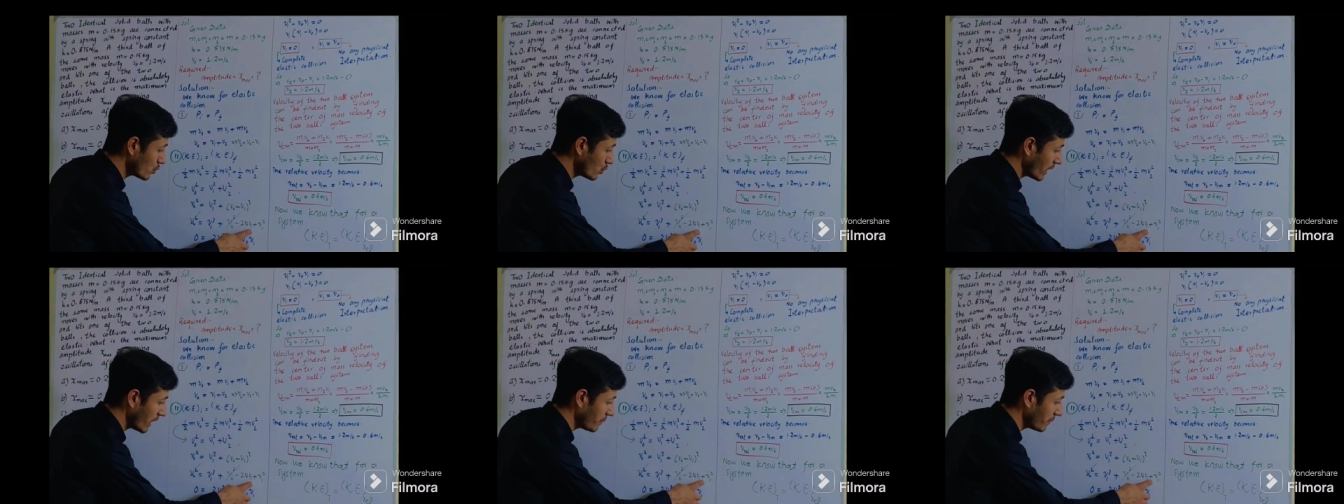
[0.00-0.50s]

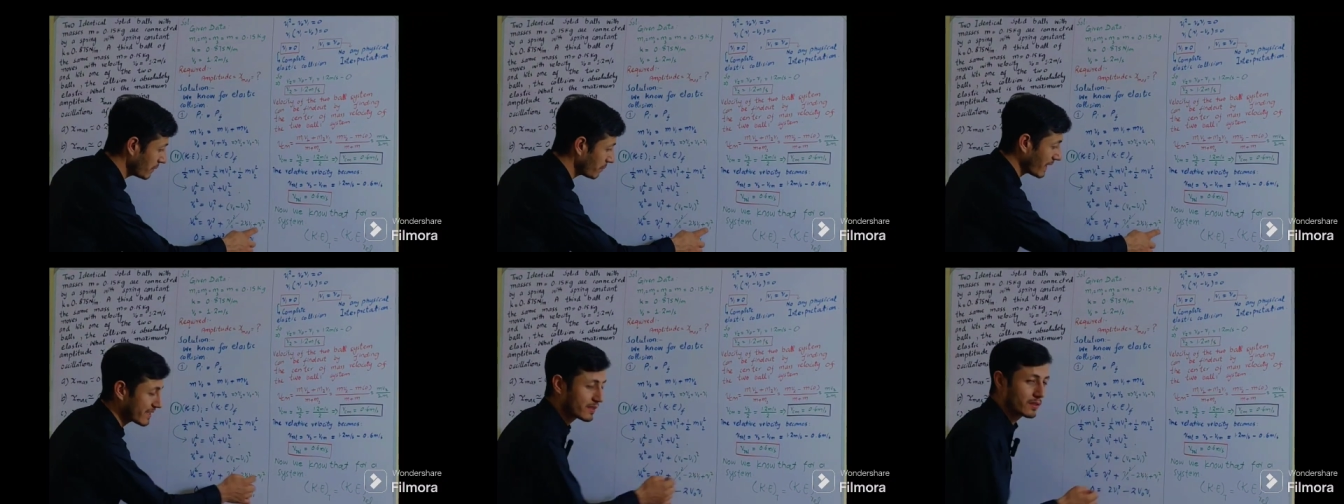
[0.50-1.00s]
2ab
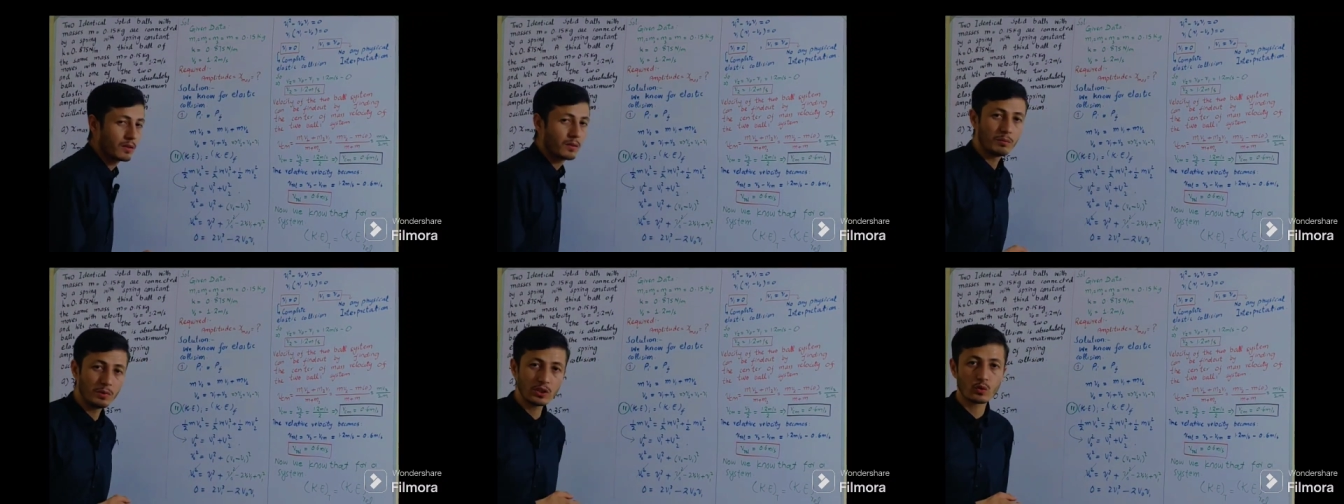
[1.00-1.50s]
plus
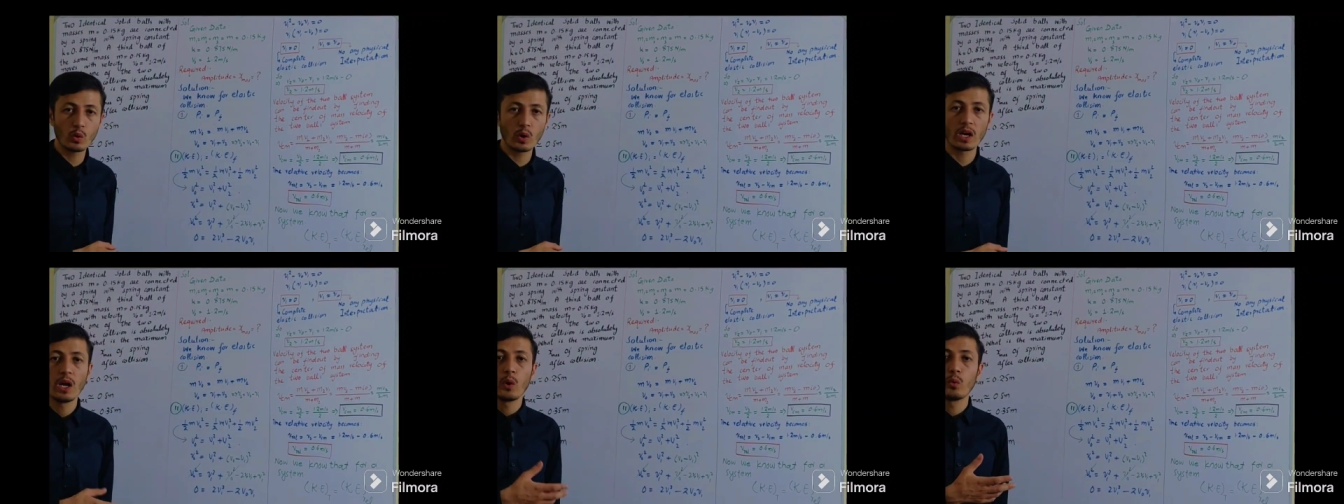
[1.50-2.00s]
b
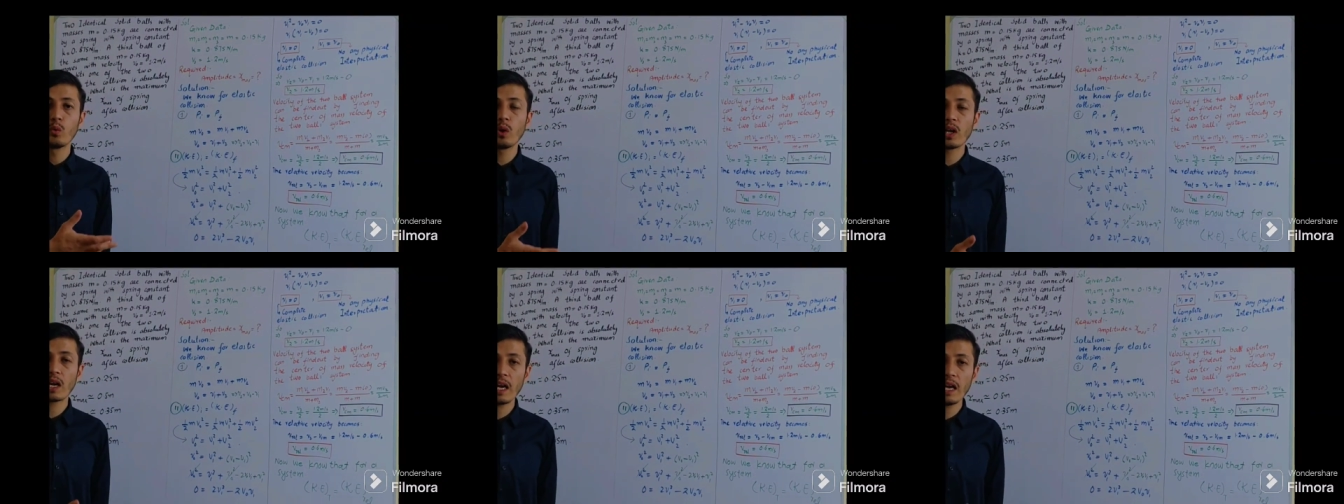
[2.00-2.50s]
square,
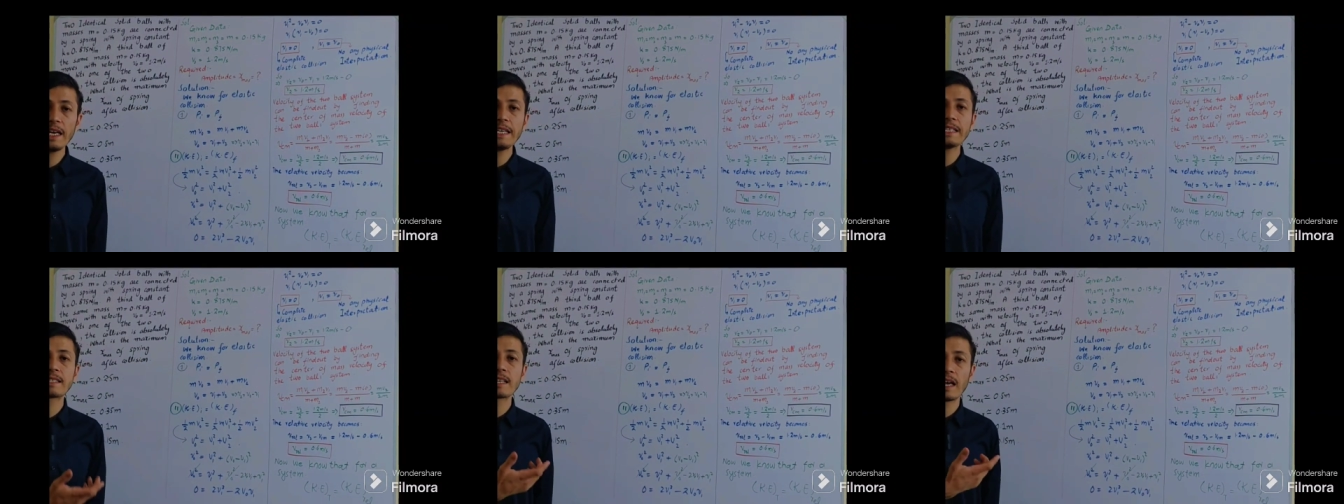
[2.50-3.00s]
where
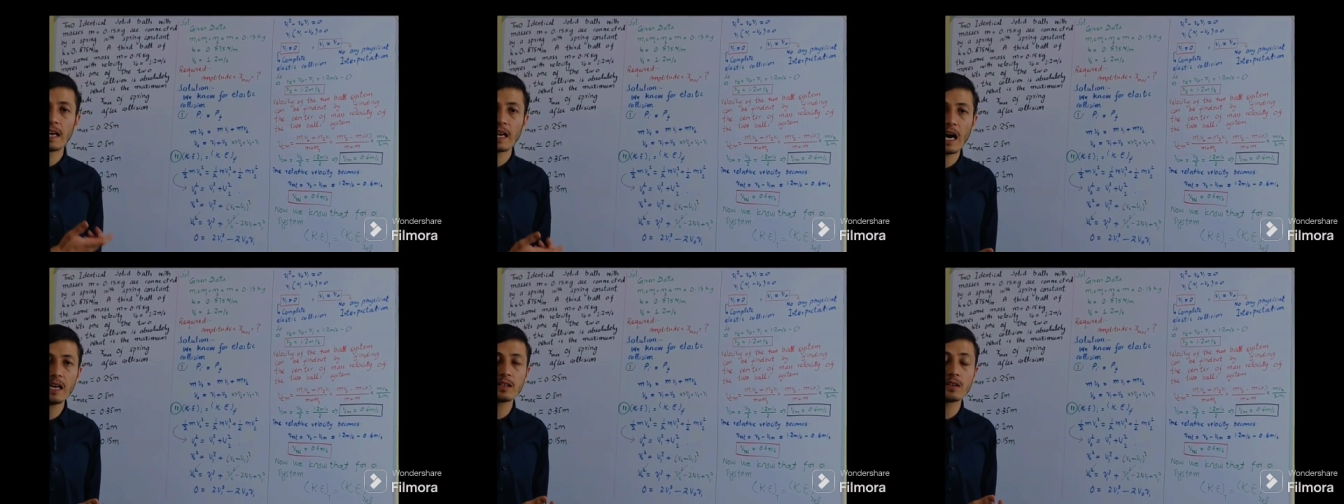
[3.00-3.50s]
a is a
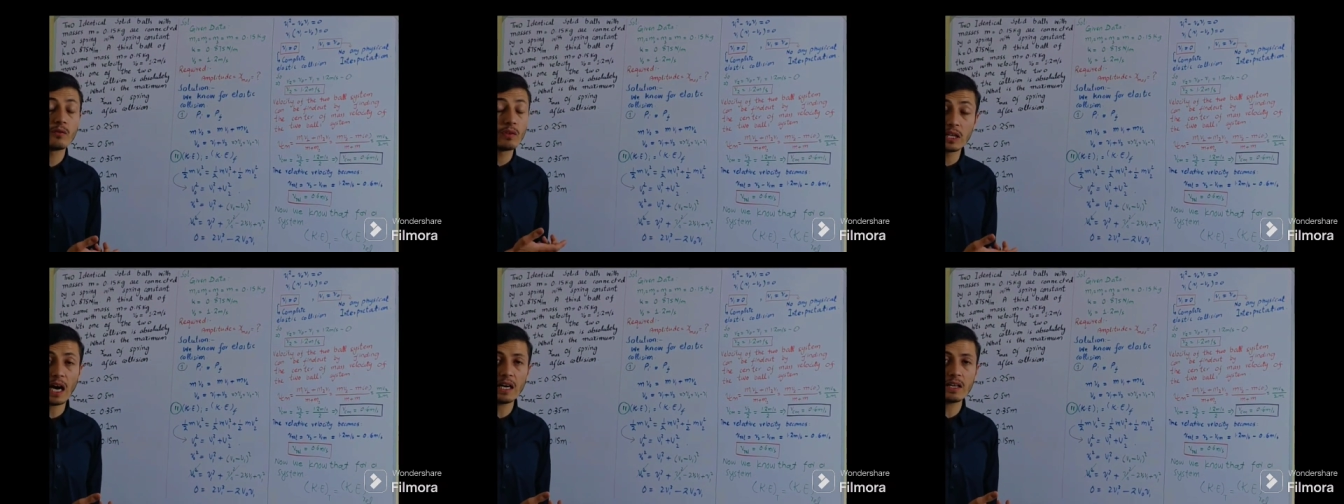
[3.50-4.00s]
naught
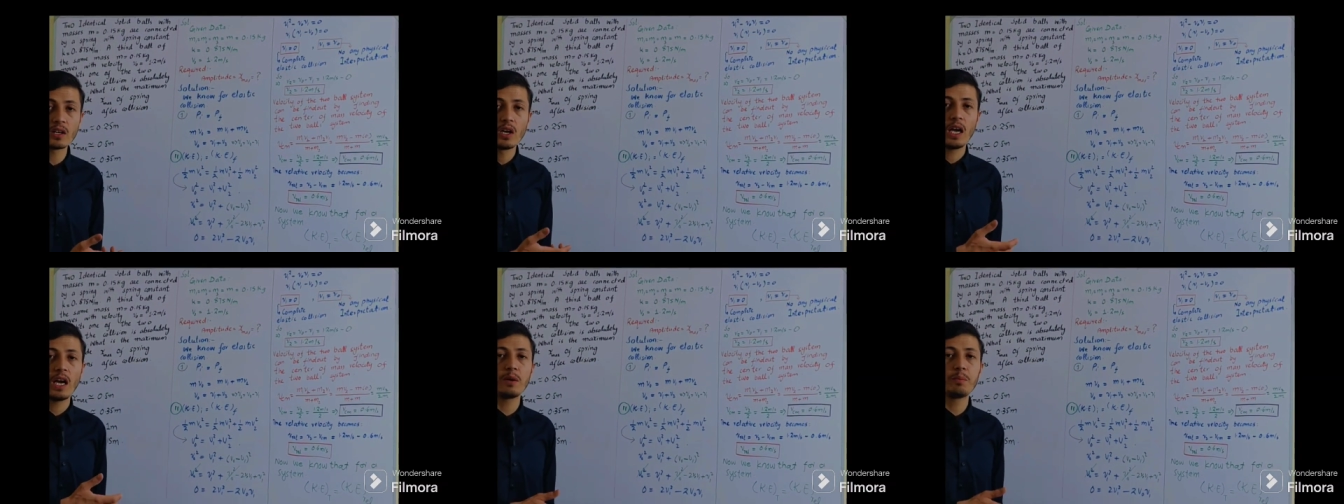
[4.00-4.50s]
v naught
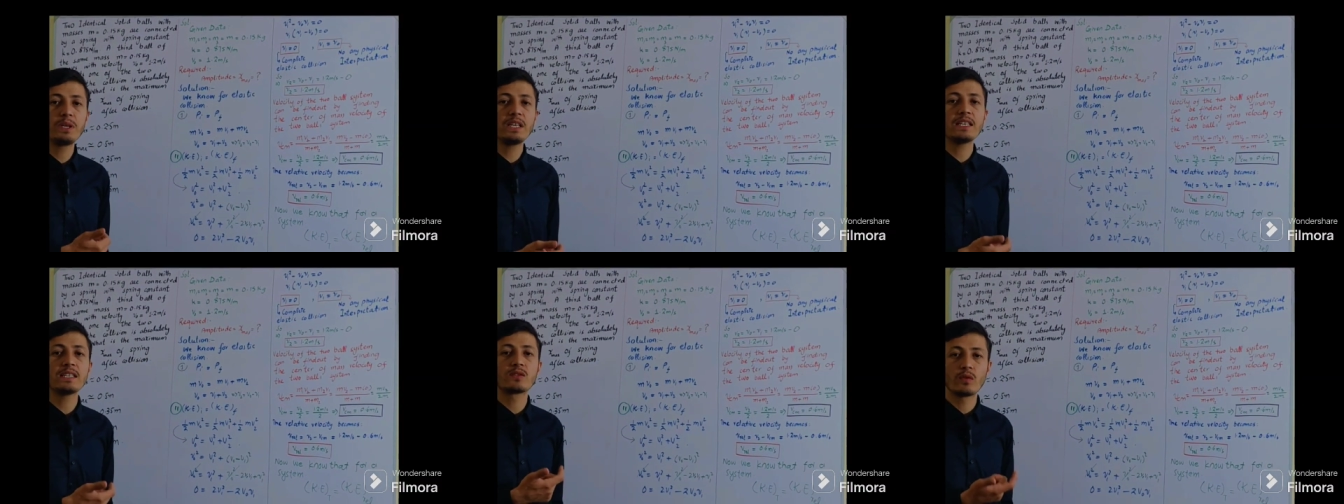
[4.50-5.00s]
and
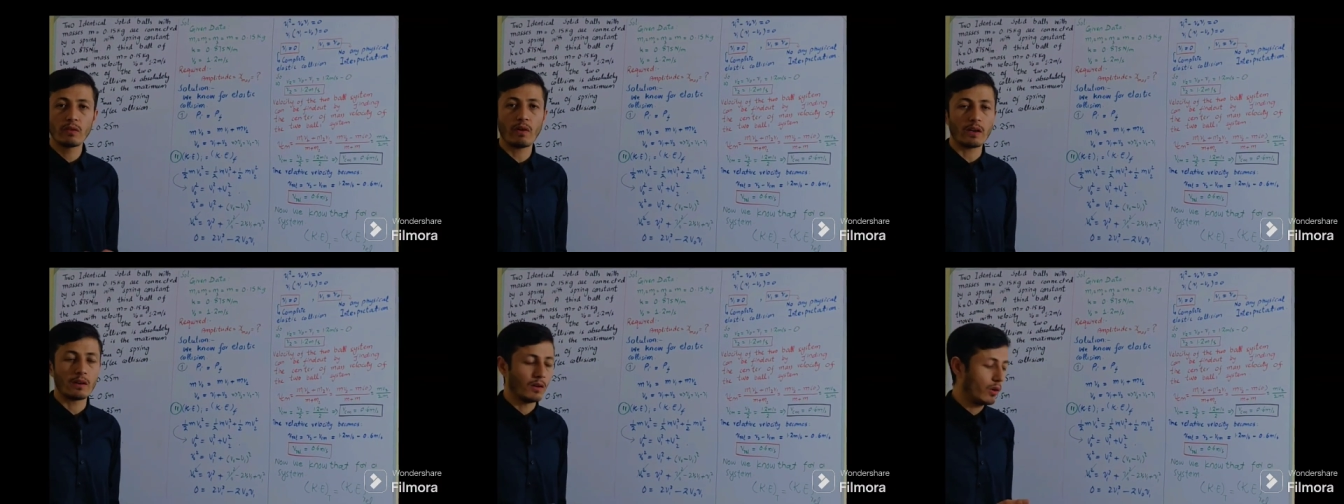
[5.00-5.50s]
b is v1.